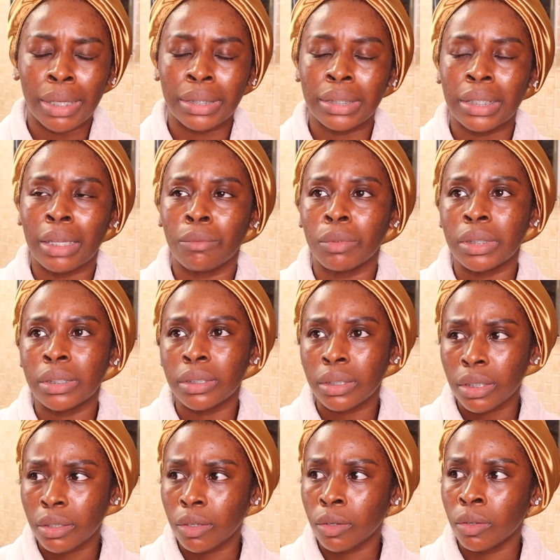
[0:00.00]
and my skin was
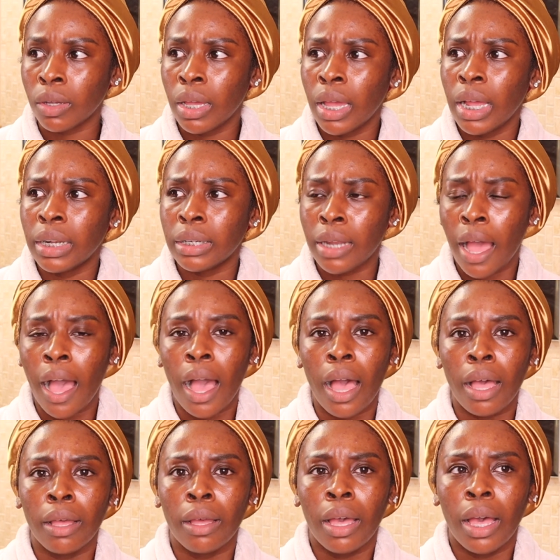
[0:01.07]
still
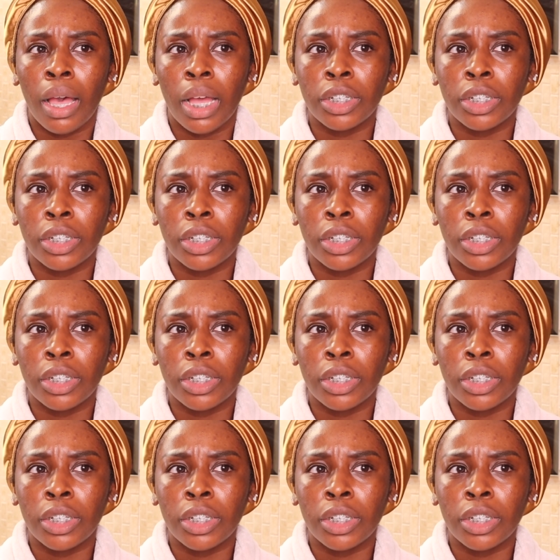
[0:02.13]
not